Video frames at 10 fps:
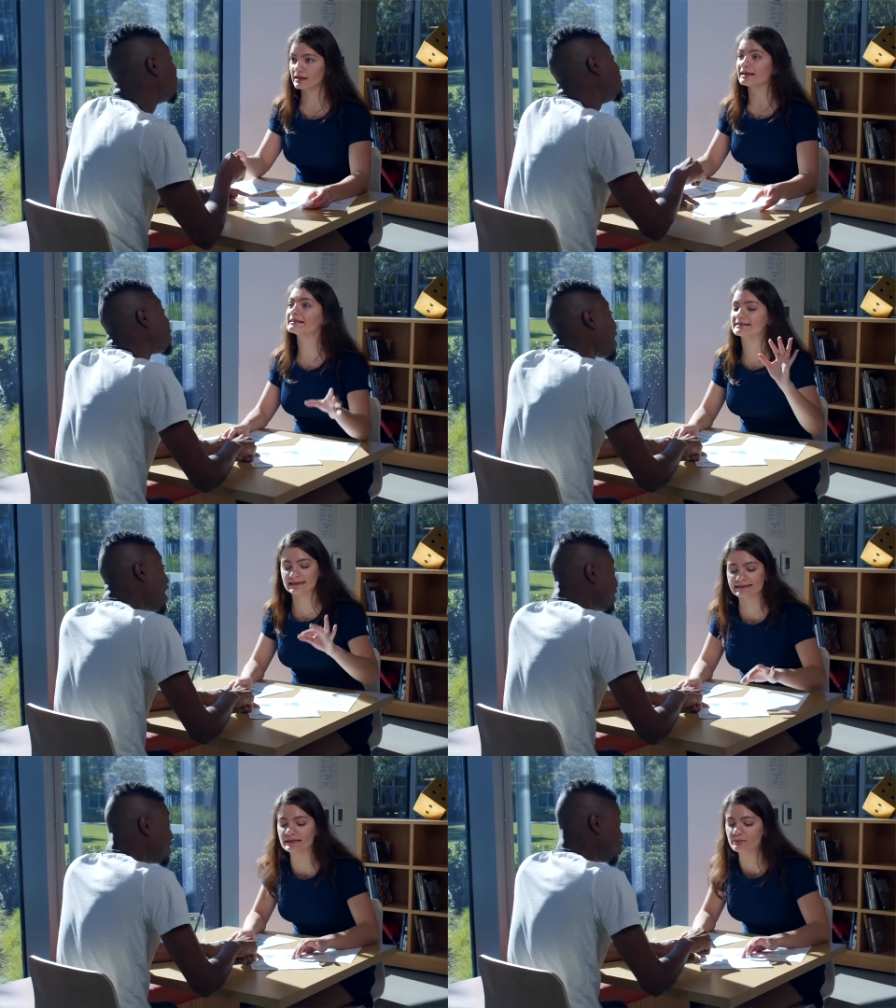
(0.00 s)
the
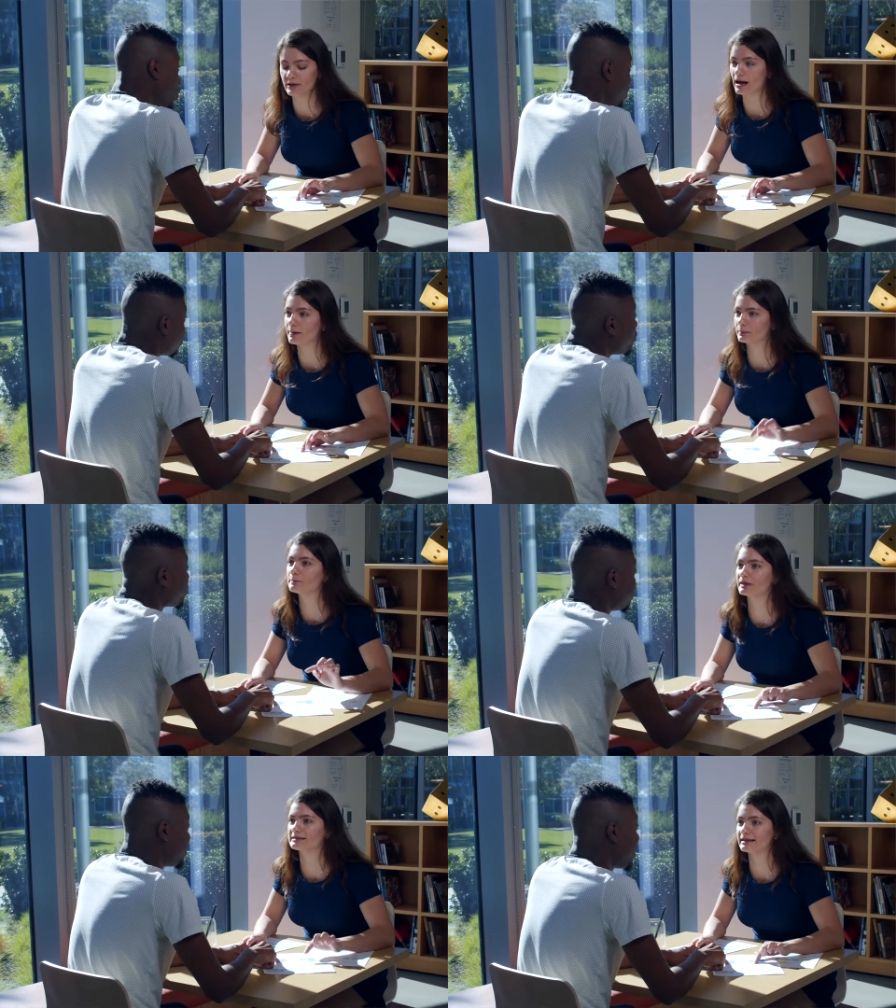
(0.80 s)
argument
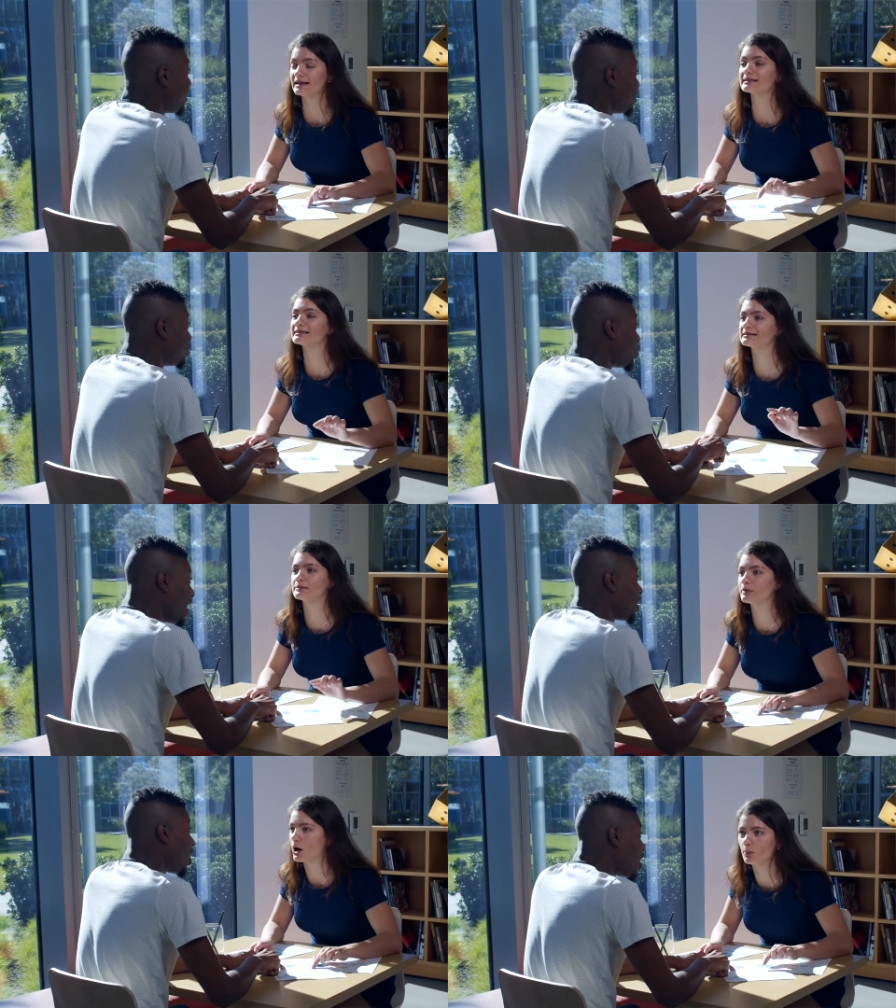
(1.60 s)
than we
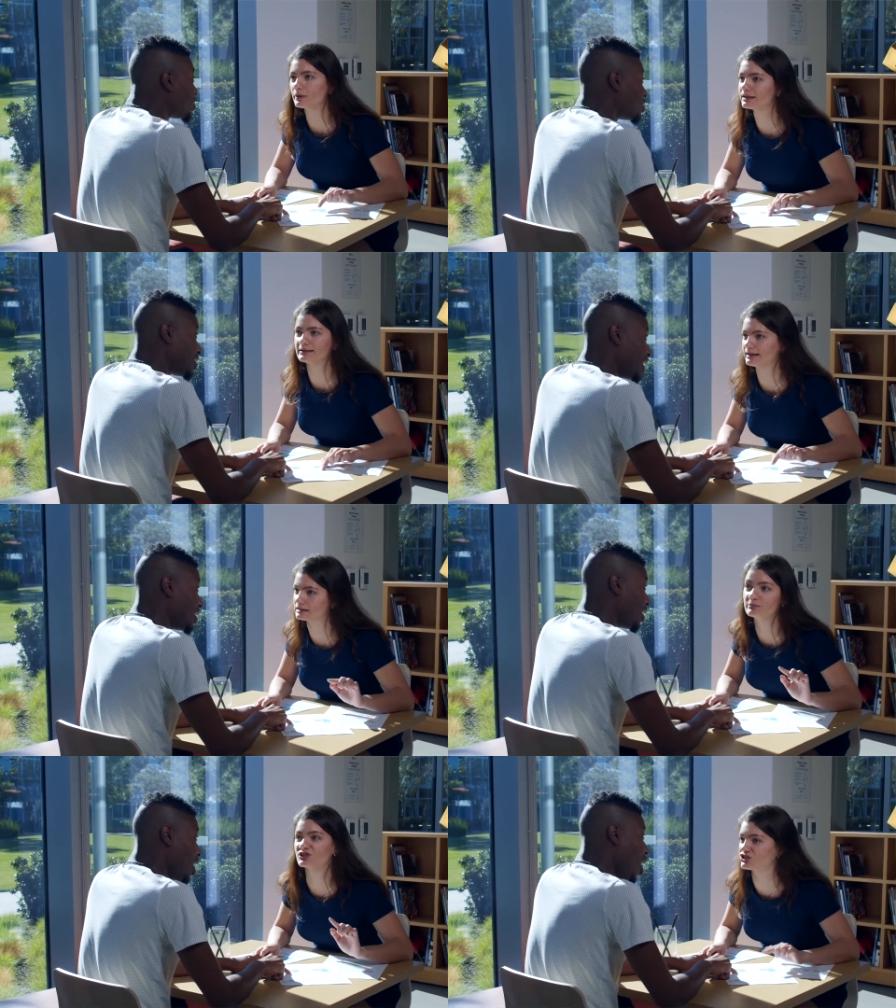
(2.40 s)
are about
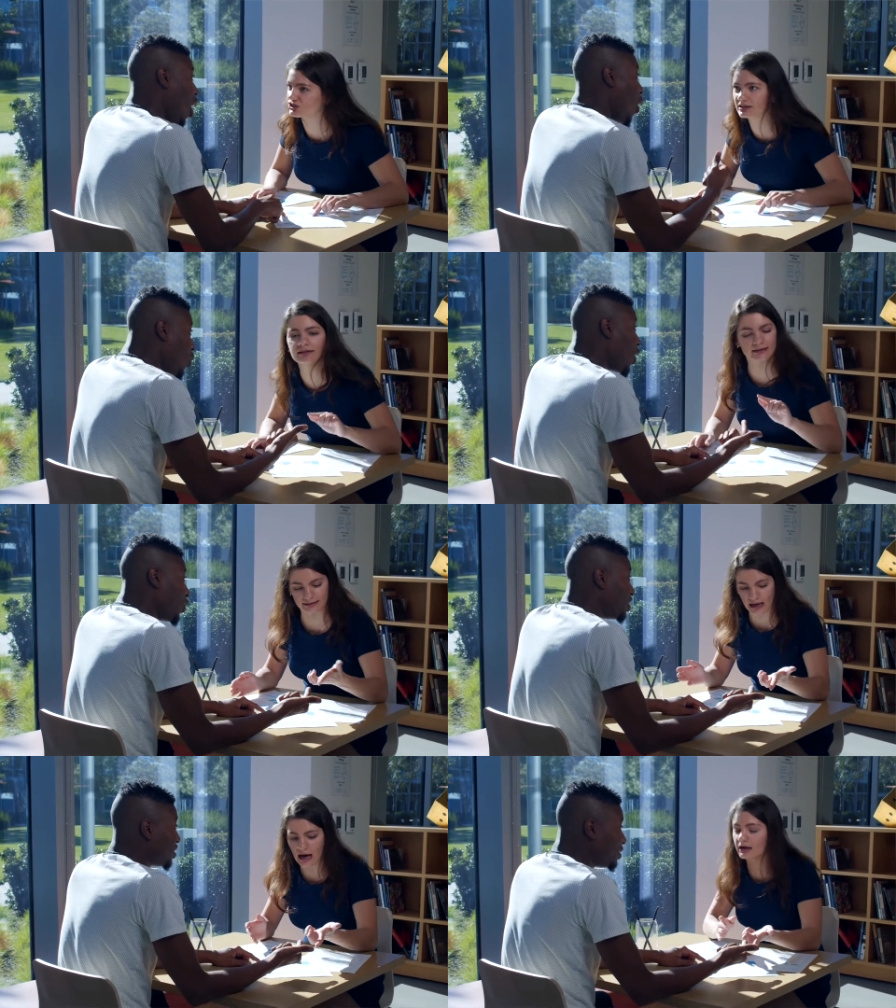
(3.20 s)
learning about where
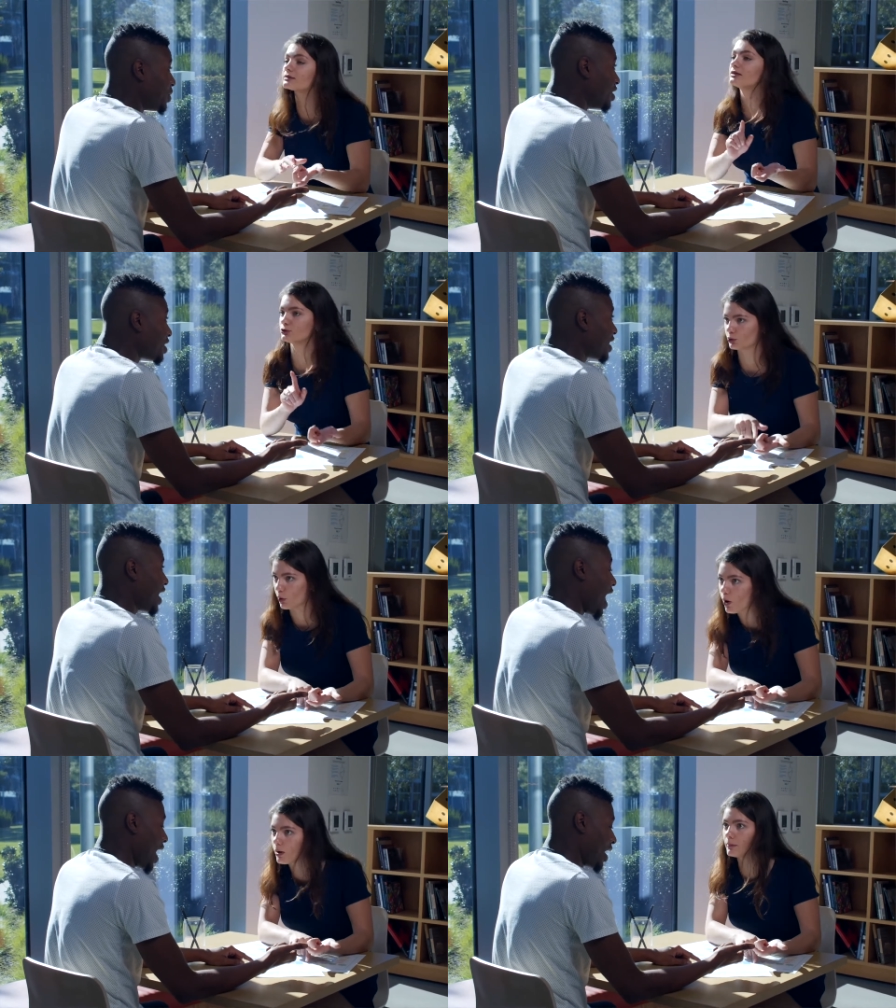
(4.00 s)
the other person is
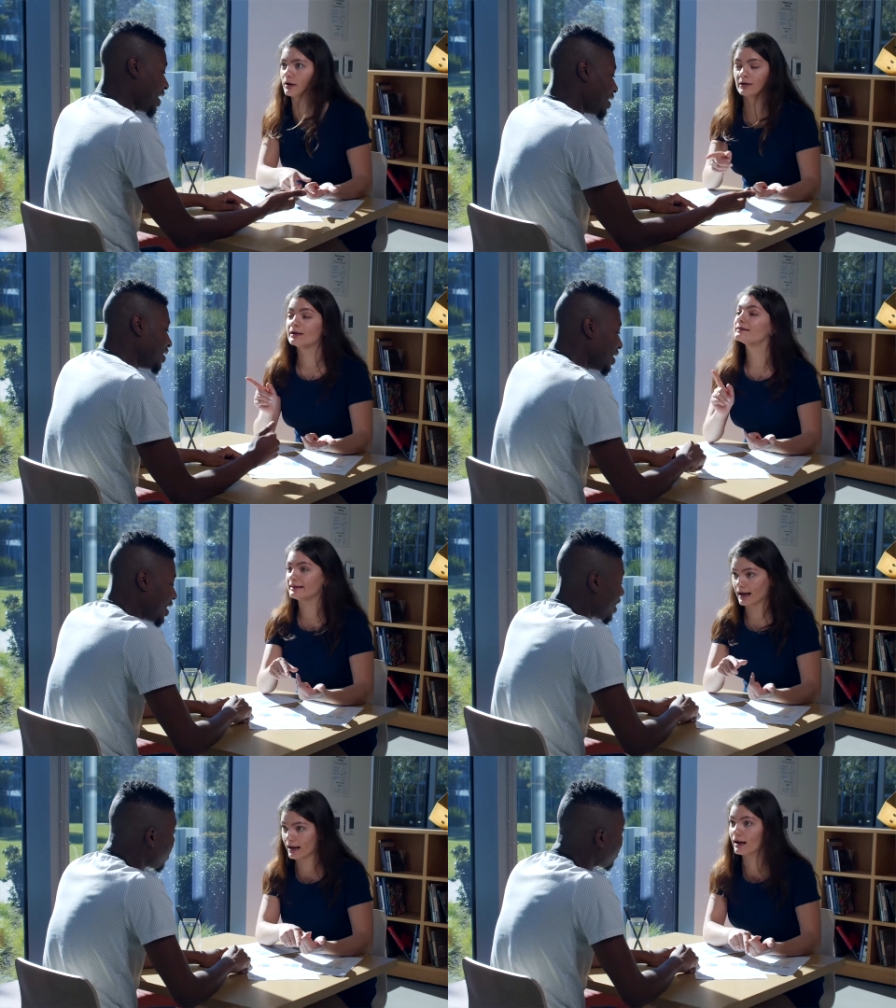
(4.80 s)
coming from.
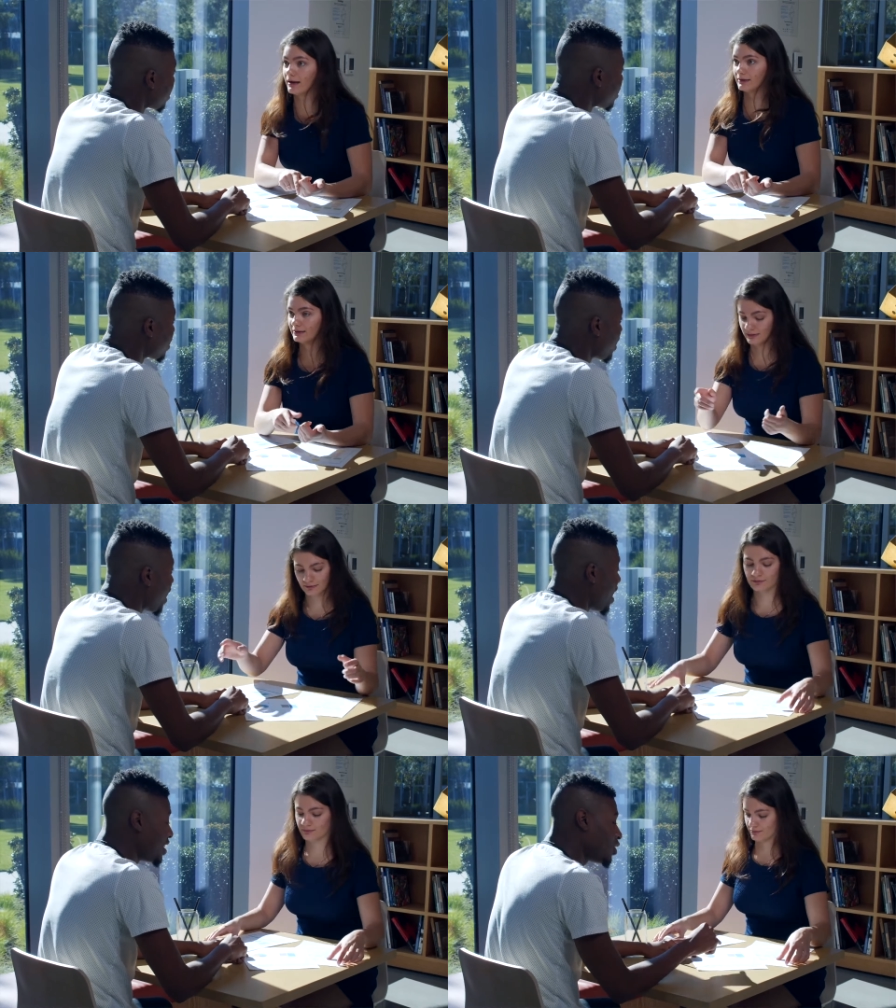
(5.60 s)

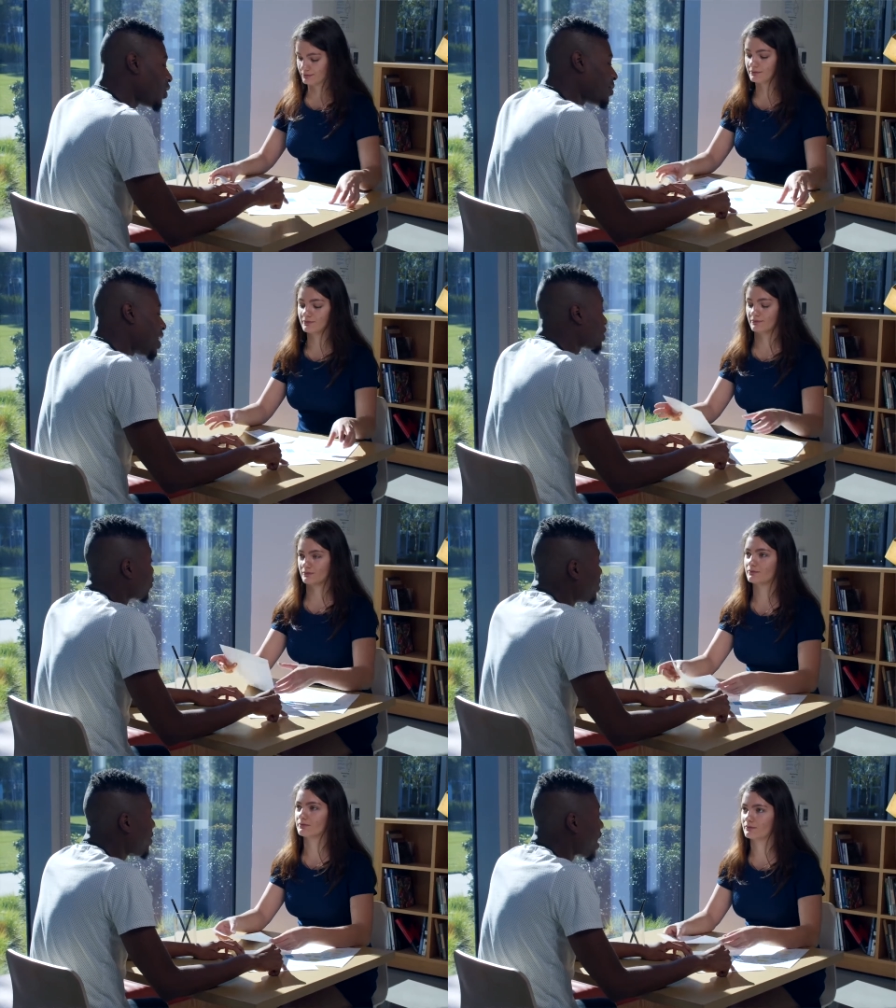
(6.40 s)
We value
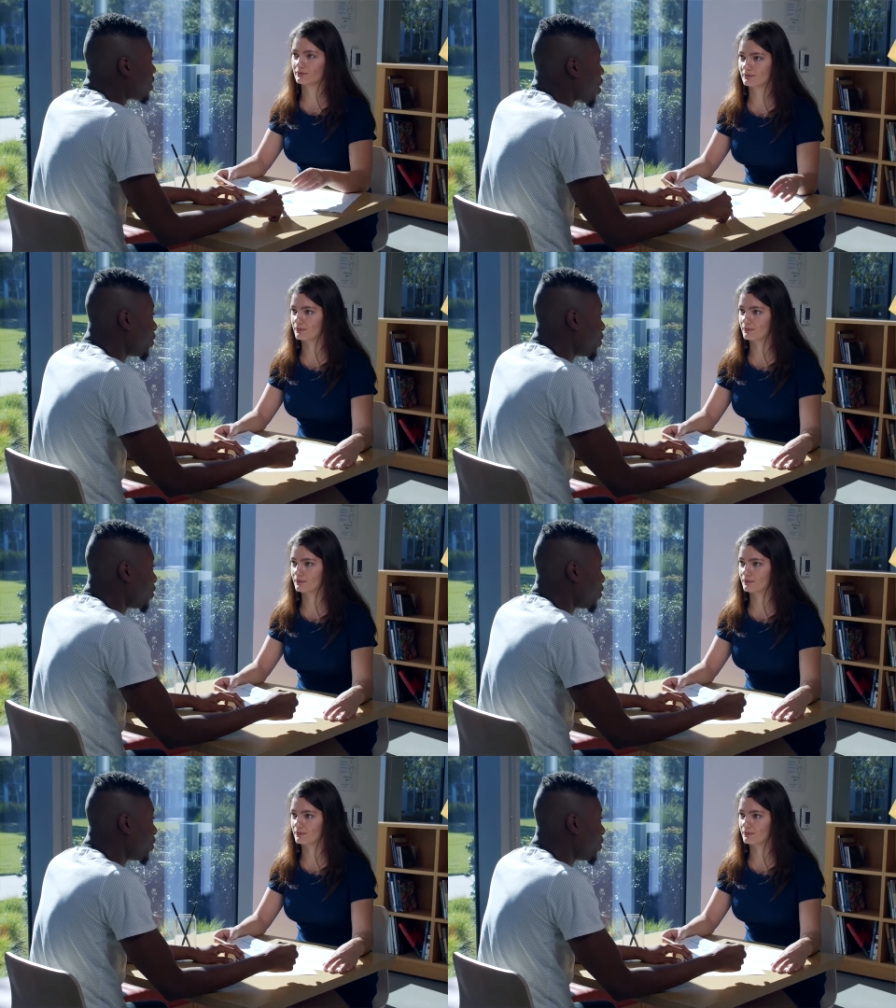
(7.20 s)
being a good